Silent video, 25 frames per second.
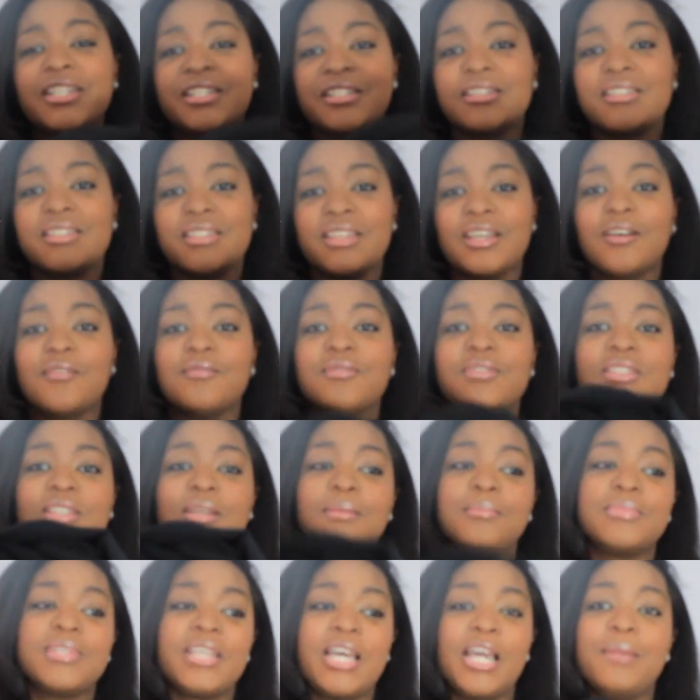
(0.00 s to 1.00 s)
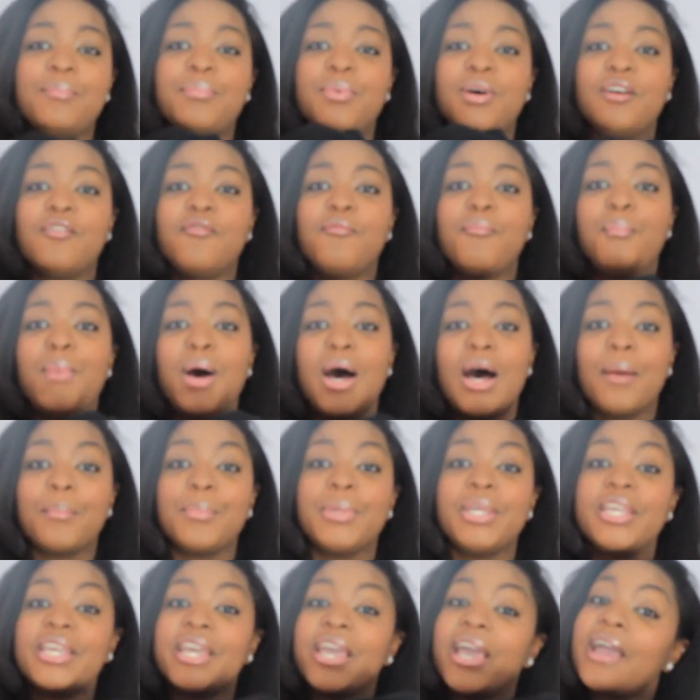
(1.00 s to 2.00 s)
get yourself some type of
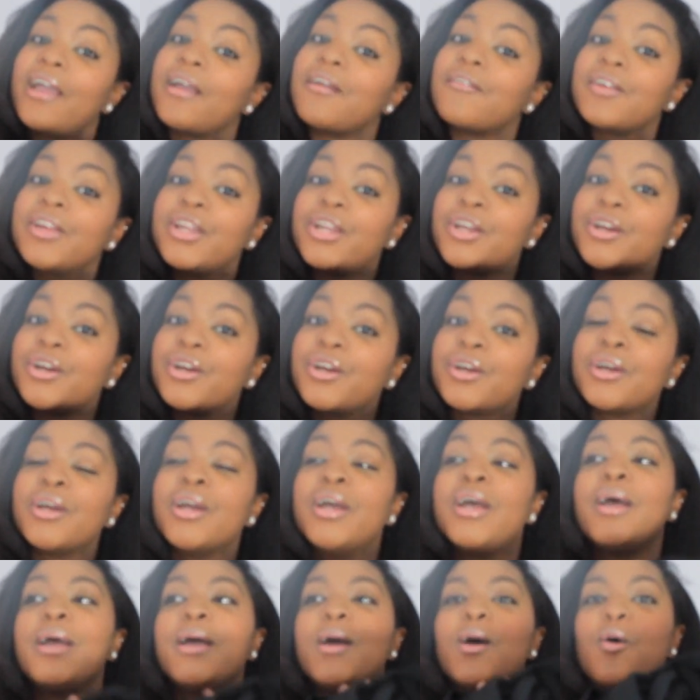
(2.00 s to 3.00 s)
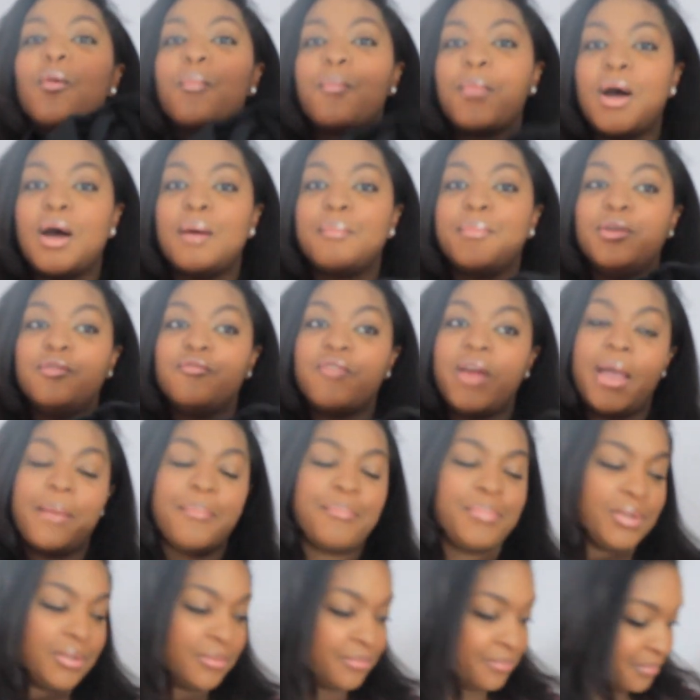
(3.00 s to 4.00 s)
mommy carrier or mommy
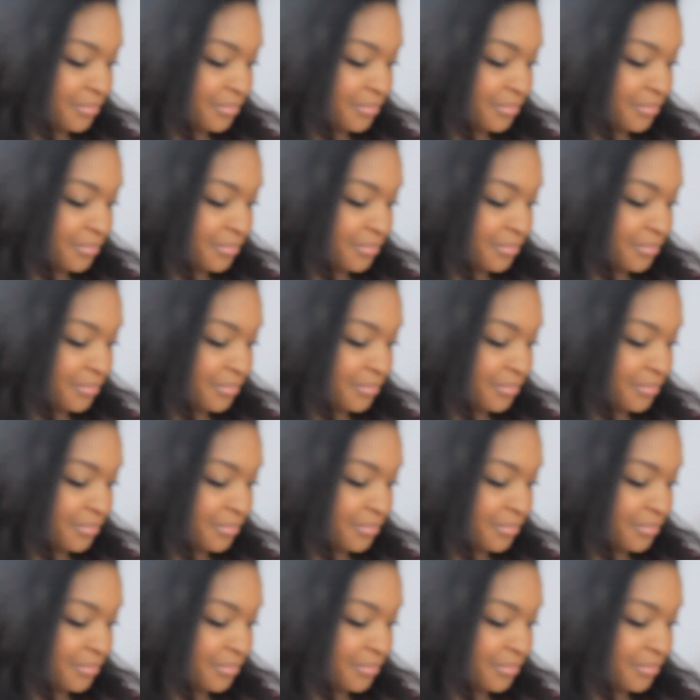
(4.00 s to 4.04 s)
wrap.